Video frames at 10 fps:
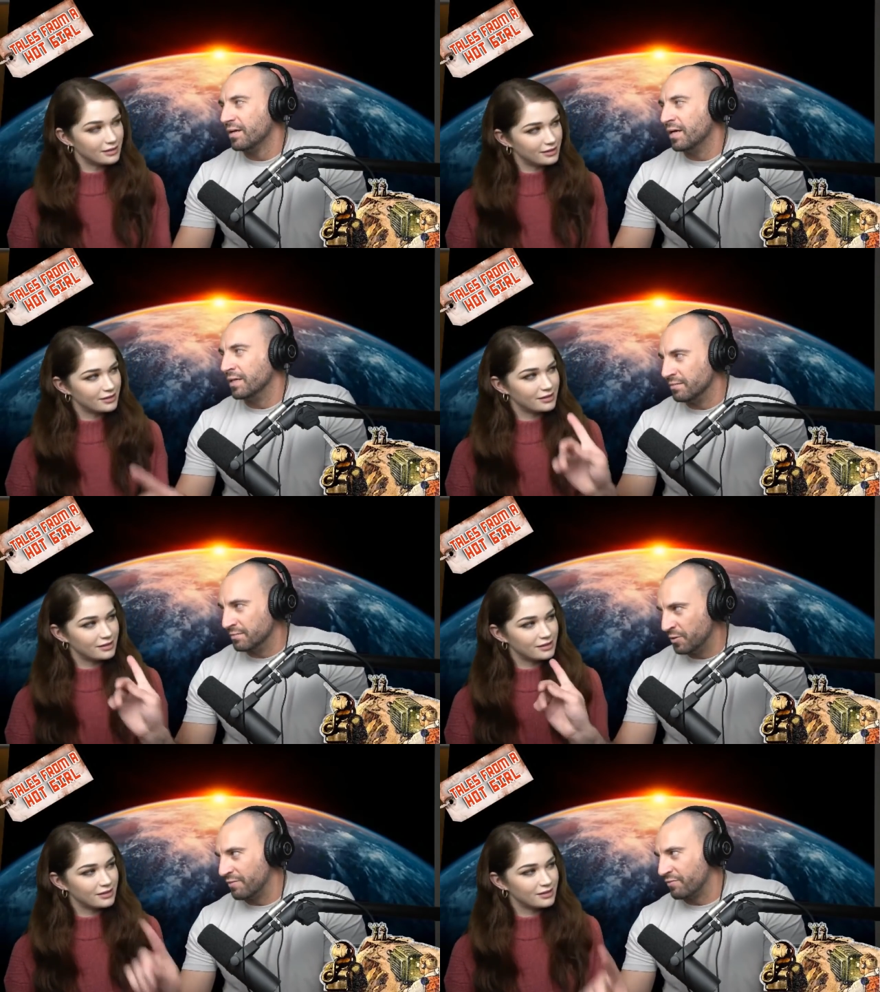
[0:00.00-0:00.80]
Speaker 1: And
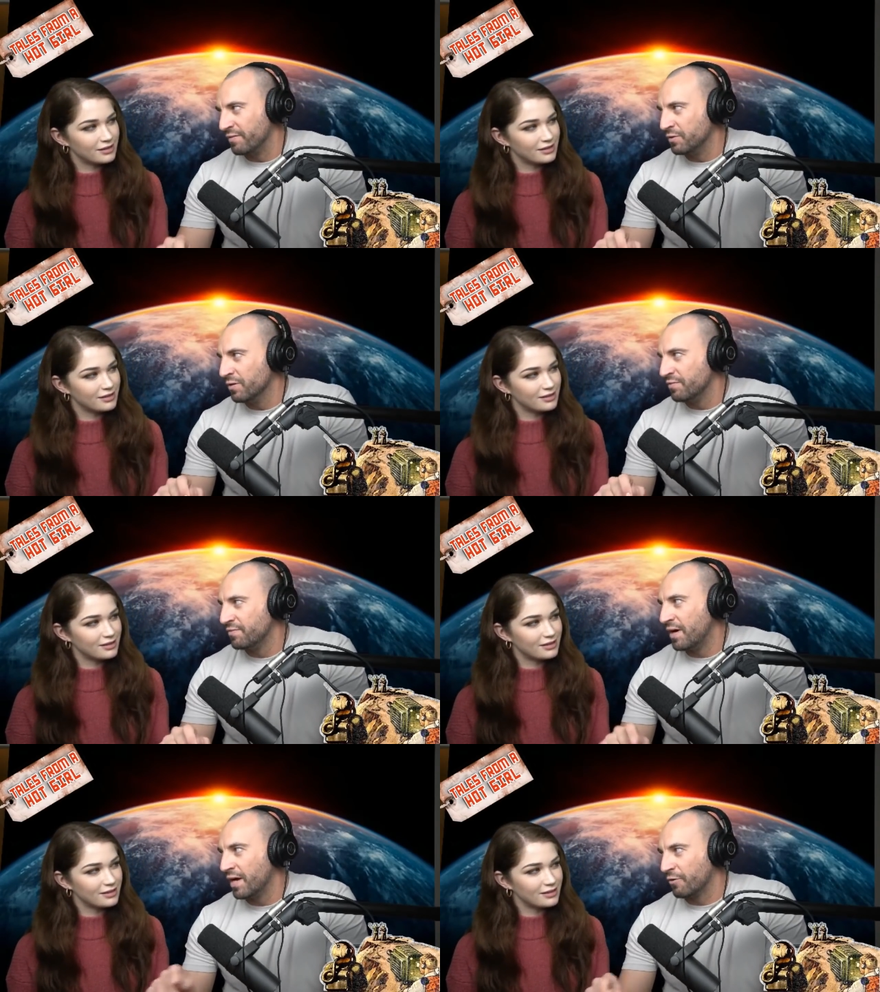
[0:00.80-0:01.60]
you have
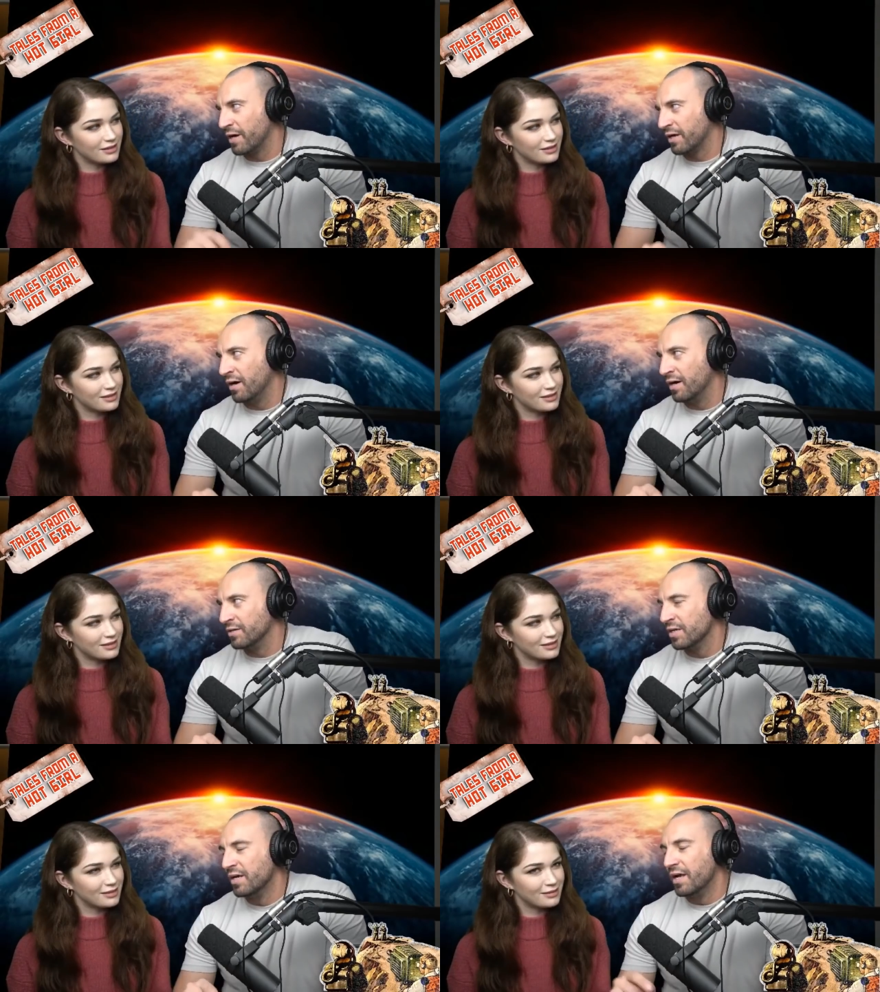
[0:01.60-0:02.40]
firecracker
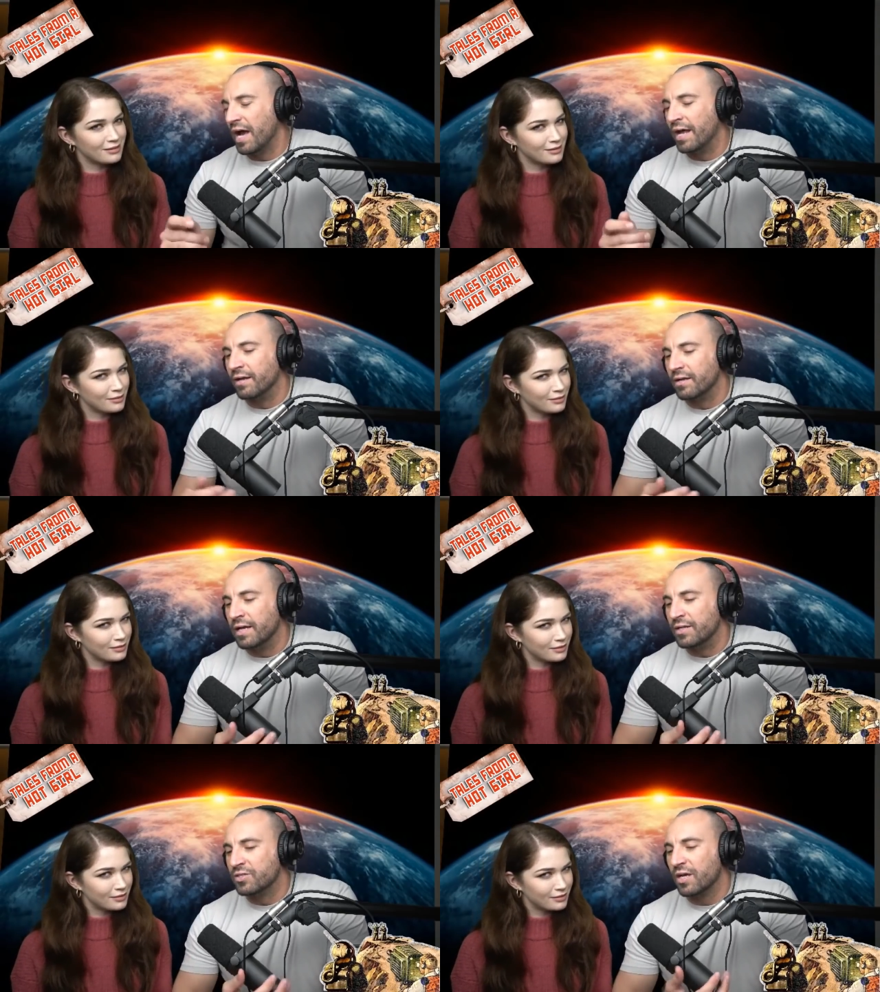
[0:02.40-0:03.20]
eyes, and
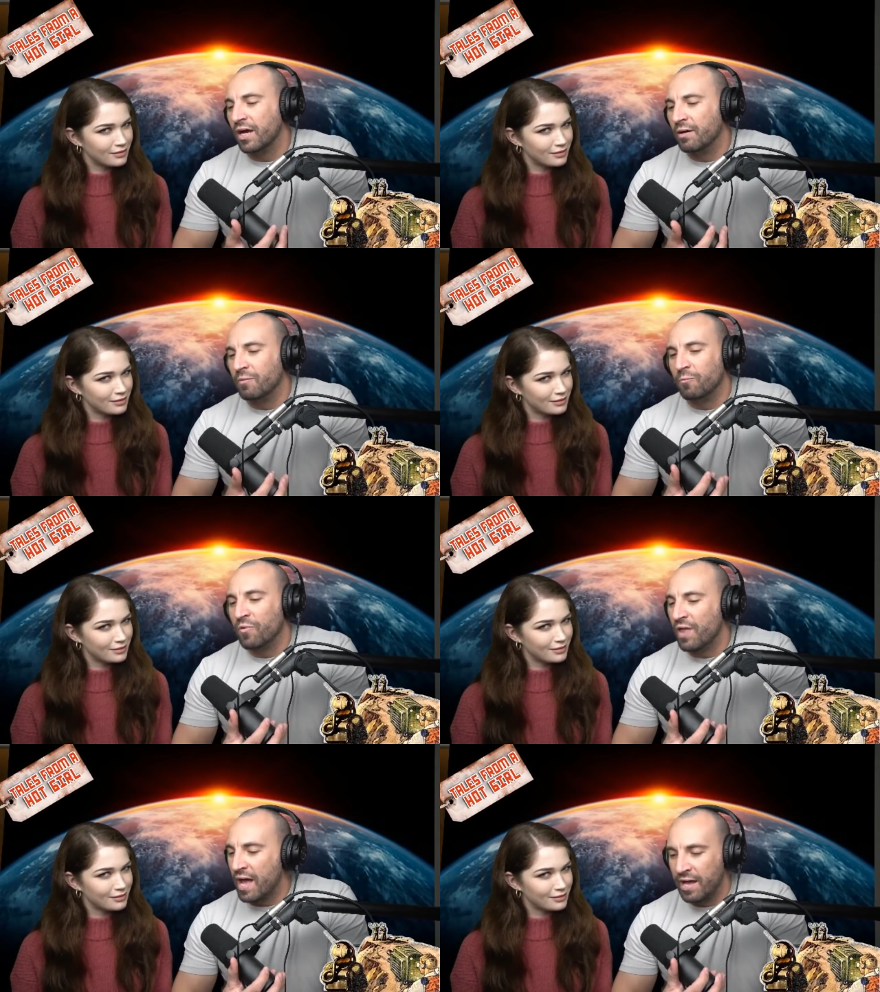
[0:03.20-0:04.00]
it
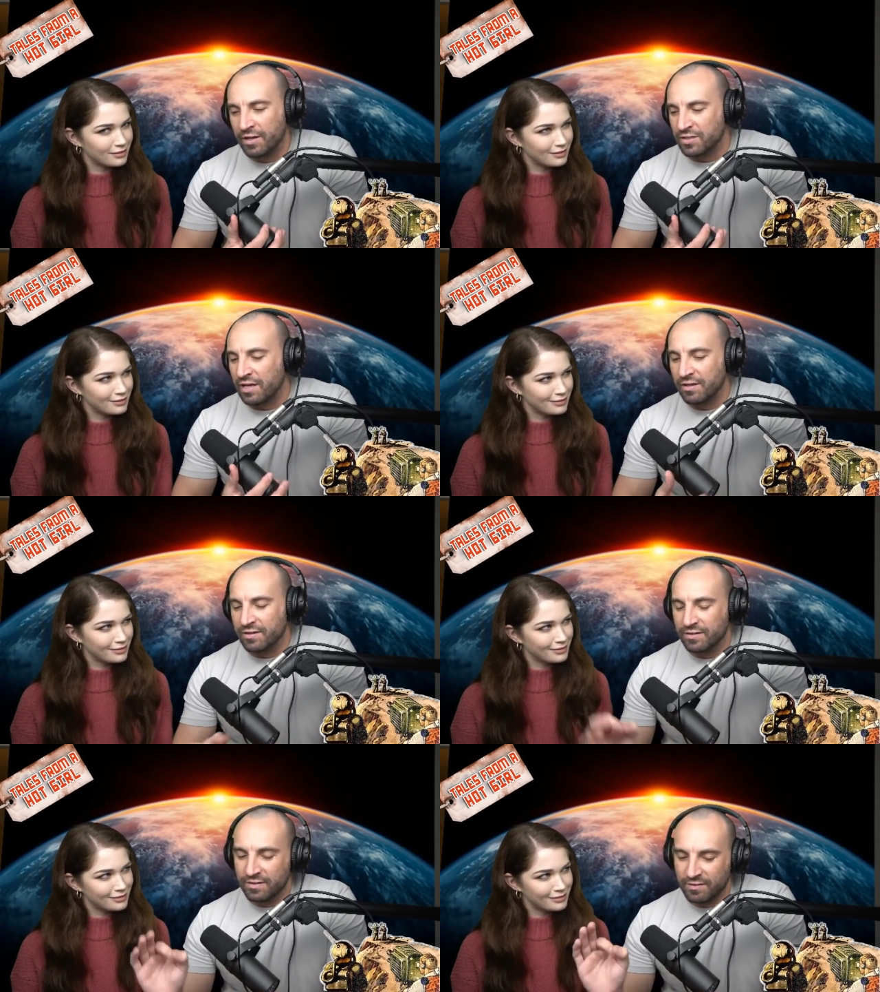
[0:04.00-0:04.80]
is a
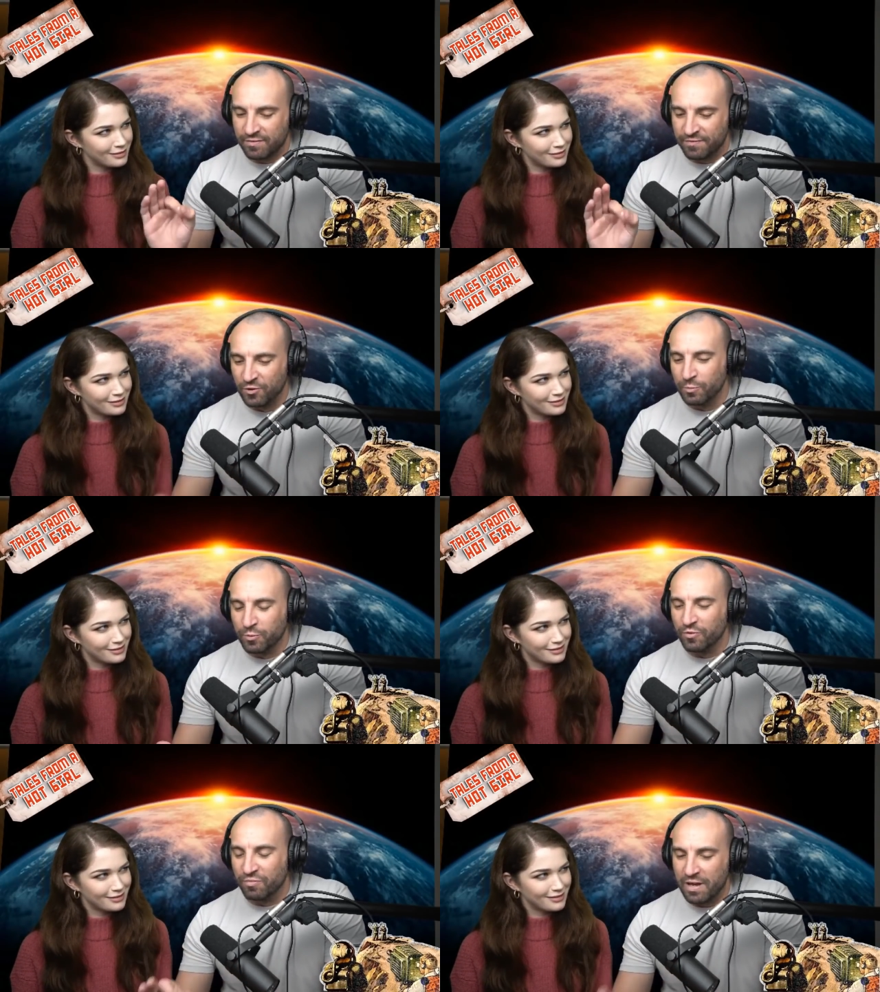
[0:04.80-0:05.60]

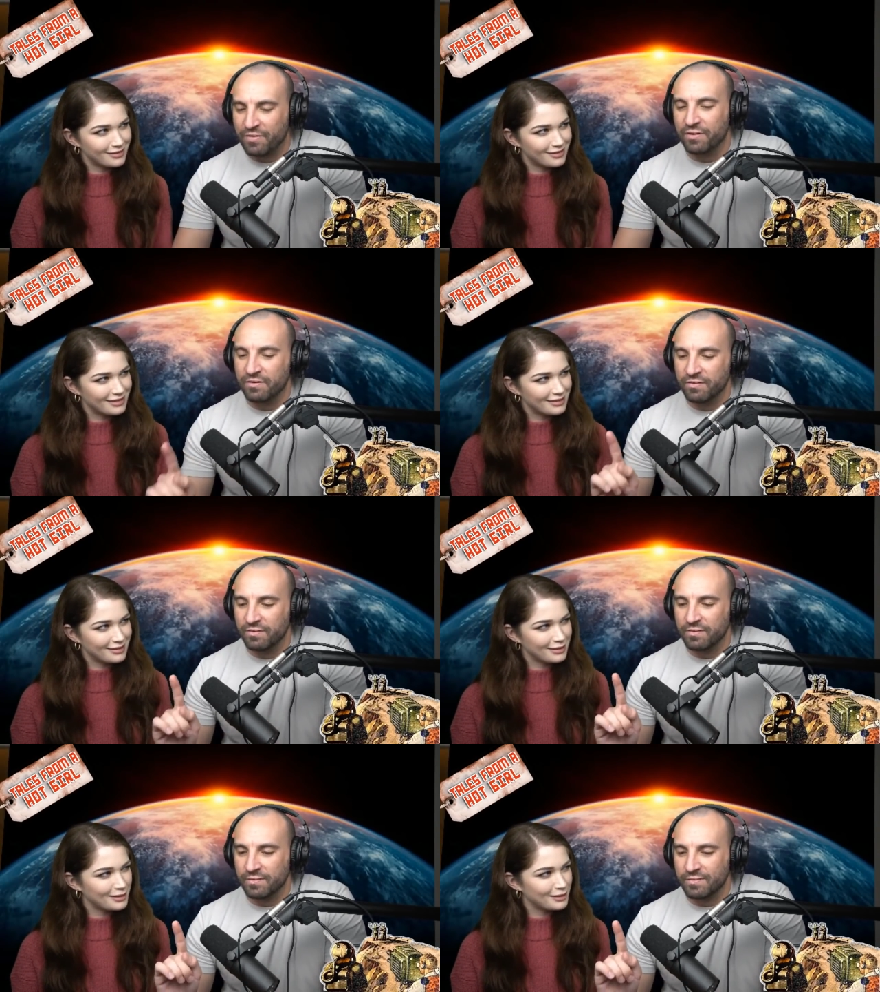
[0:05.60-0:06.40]
foolproof method
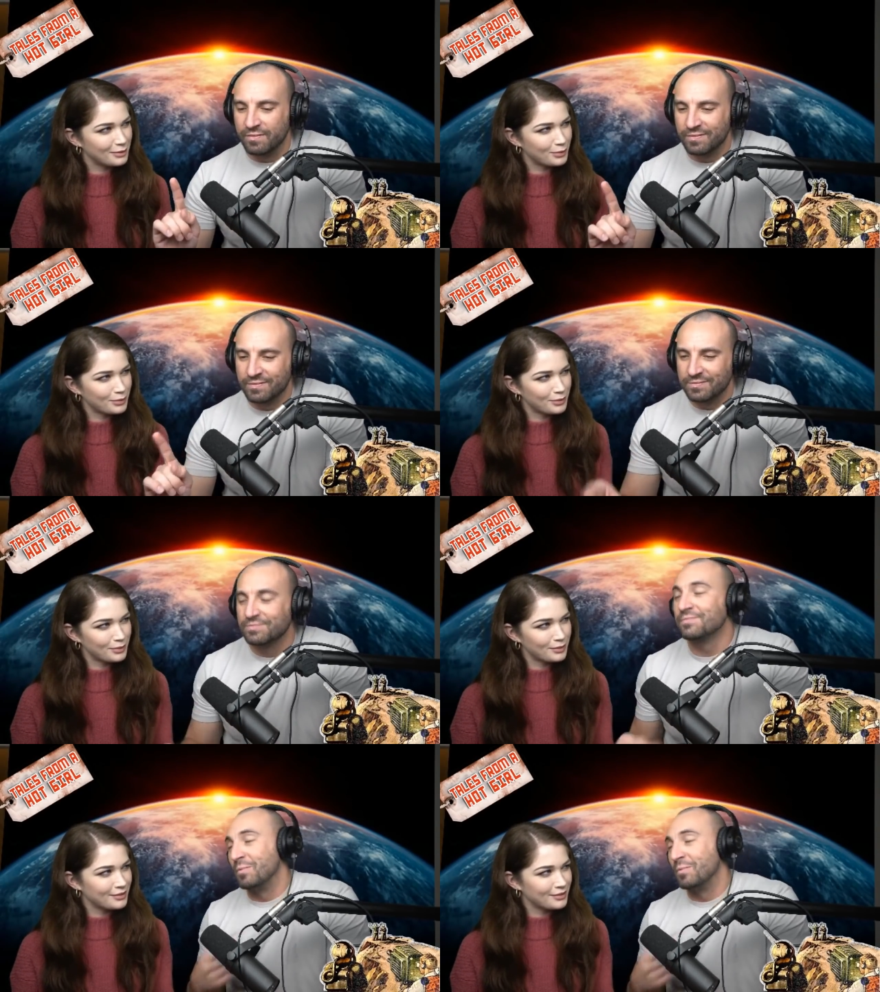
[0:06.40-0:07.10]
for